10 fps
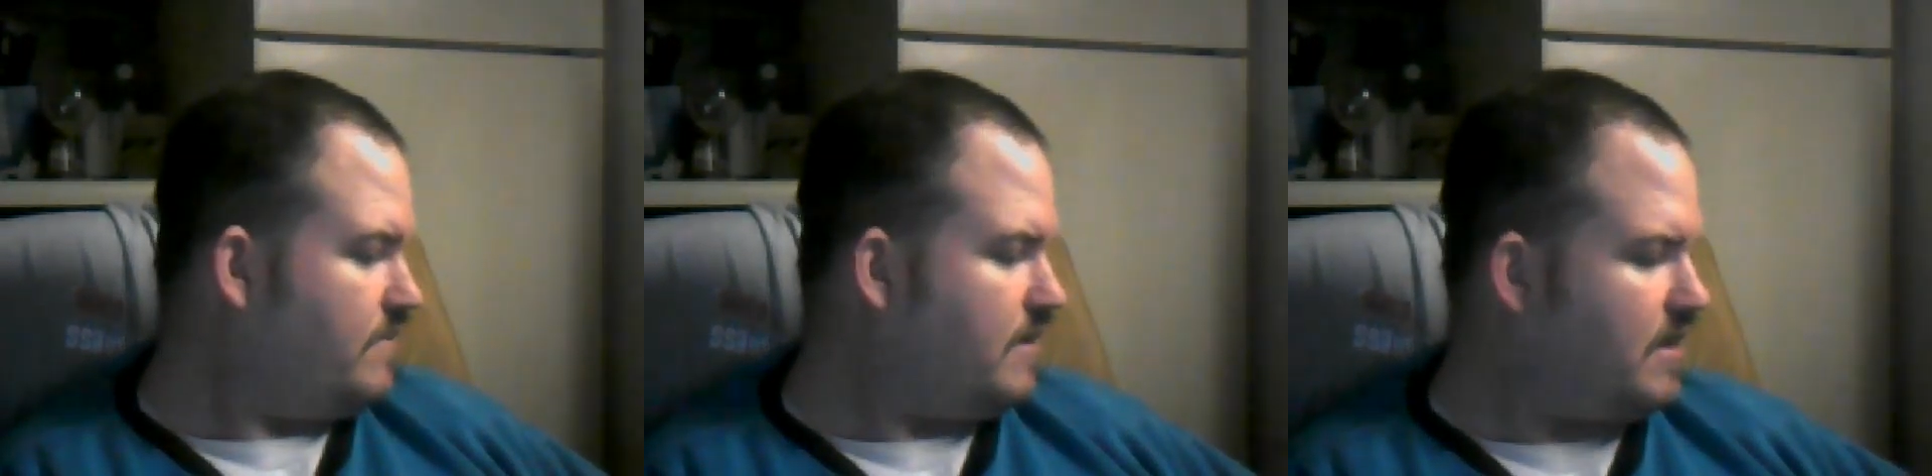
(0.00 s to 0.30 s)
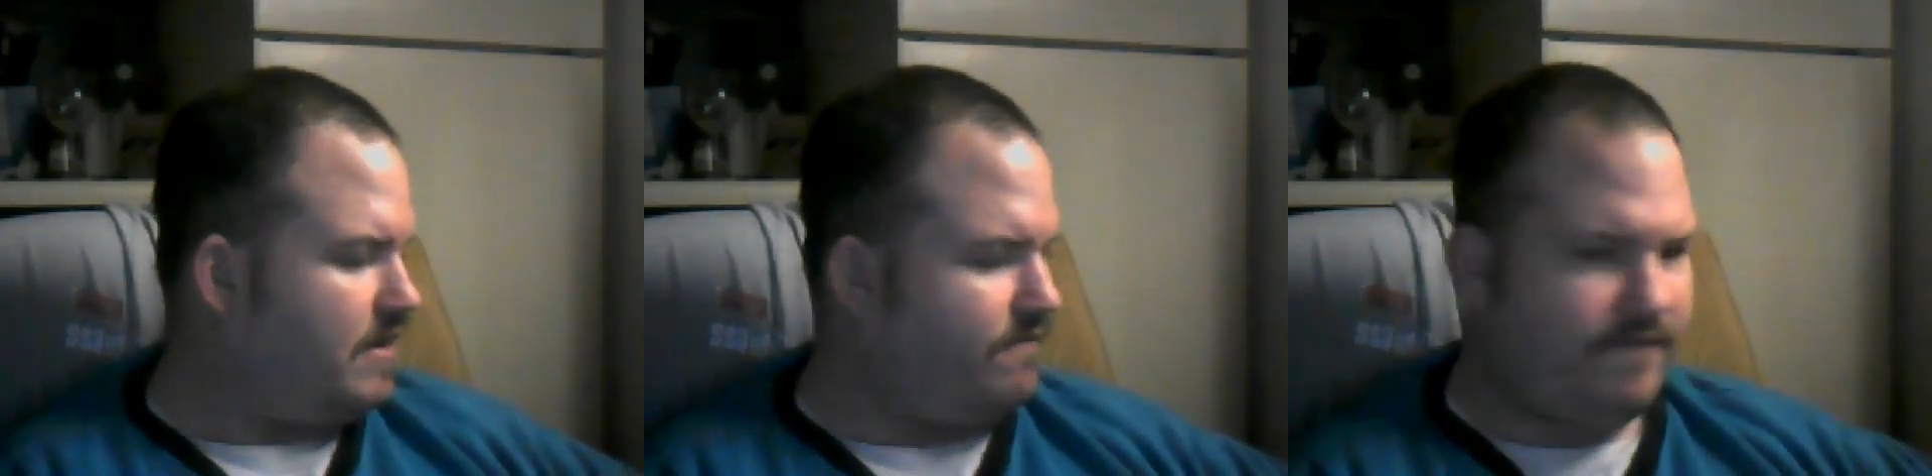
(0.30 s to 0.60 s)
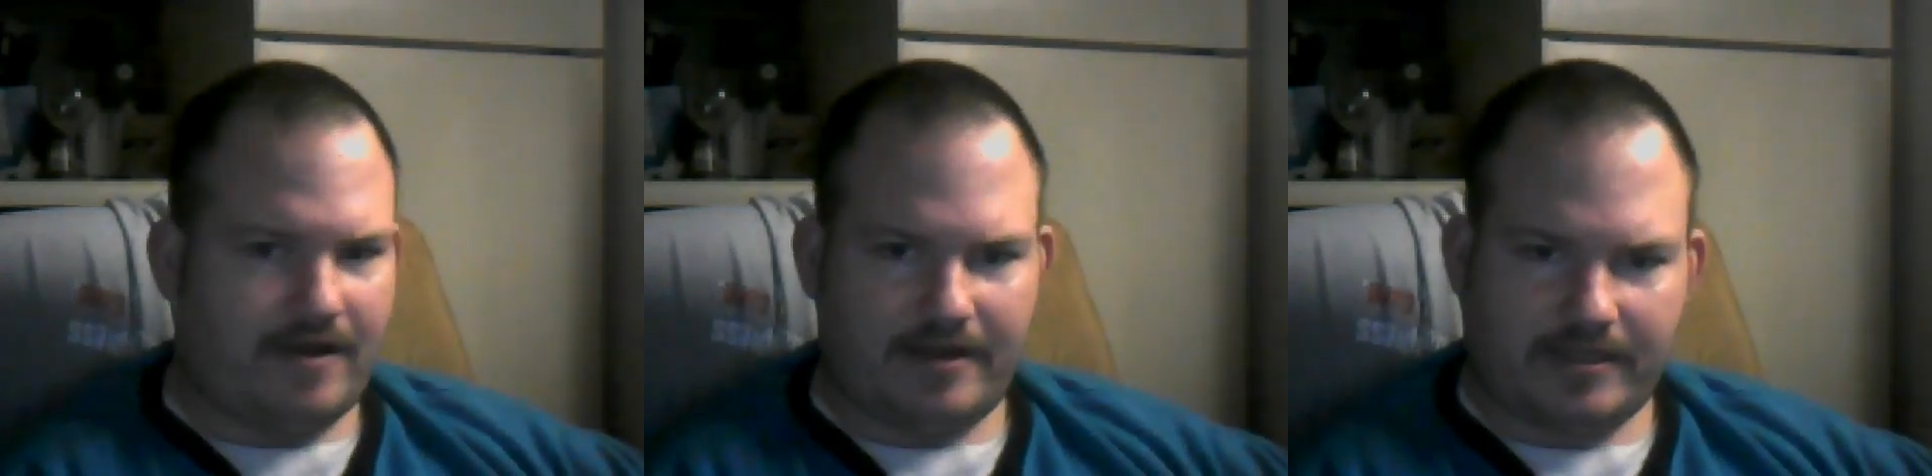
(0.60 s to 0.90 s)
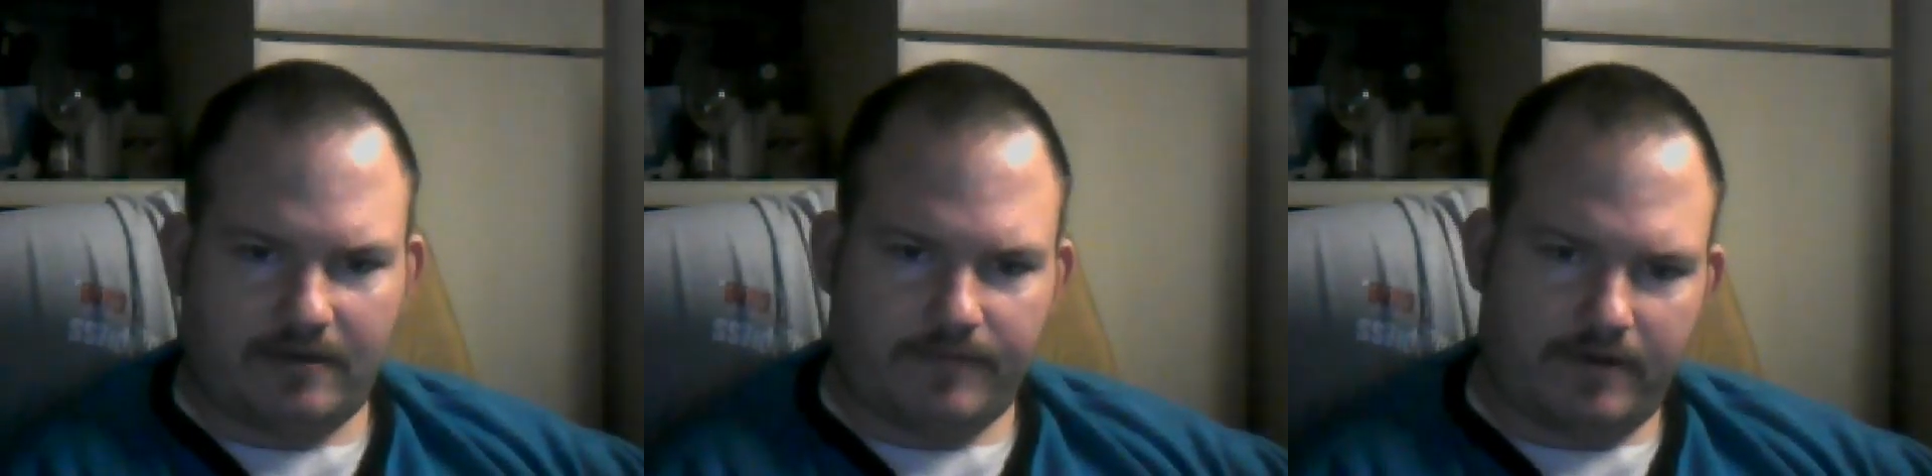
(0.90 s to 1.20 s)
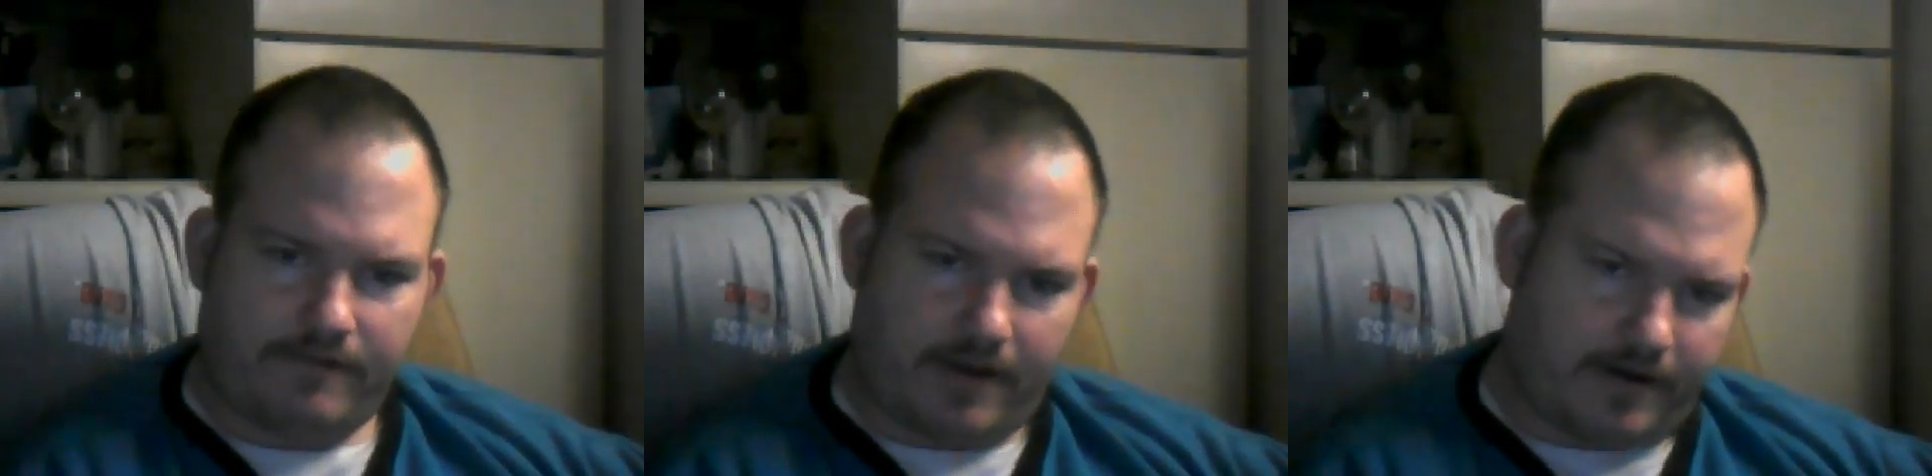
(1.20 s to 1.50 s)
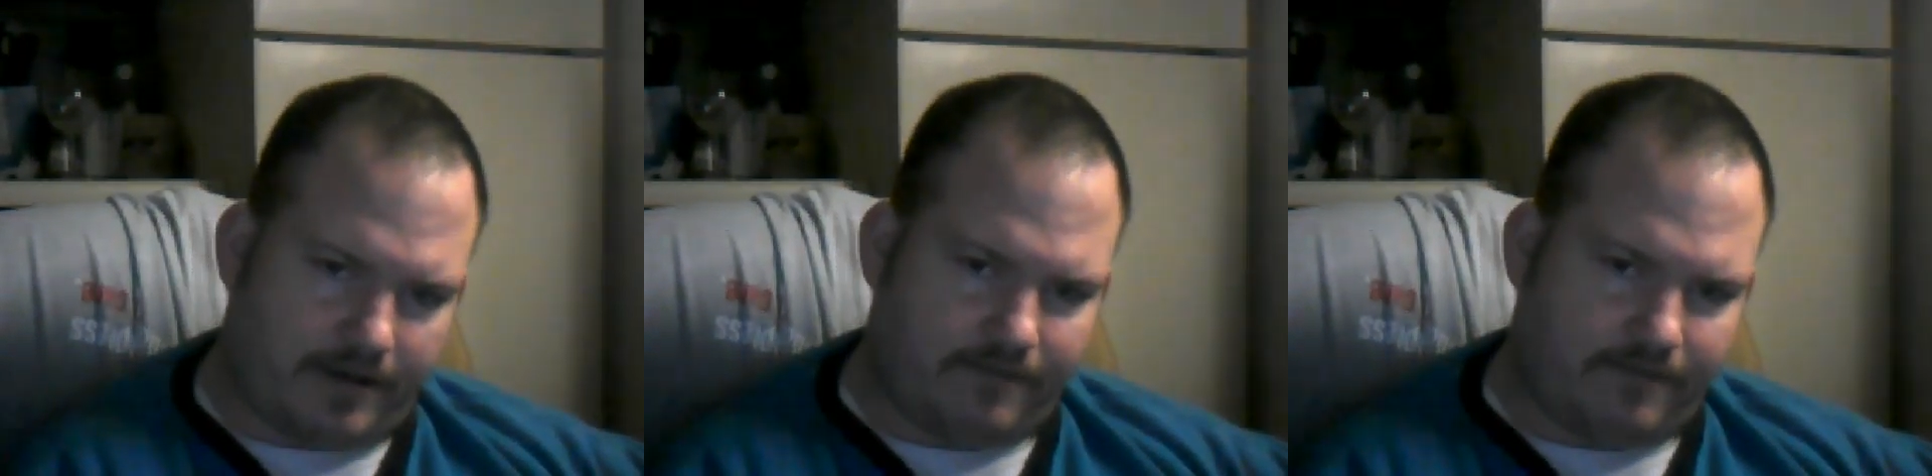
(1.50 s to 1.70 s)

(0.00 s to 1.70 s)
I can't even find a 10 mil right now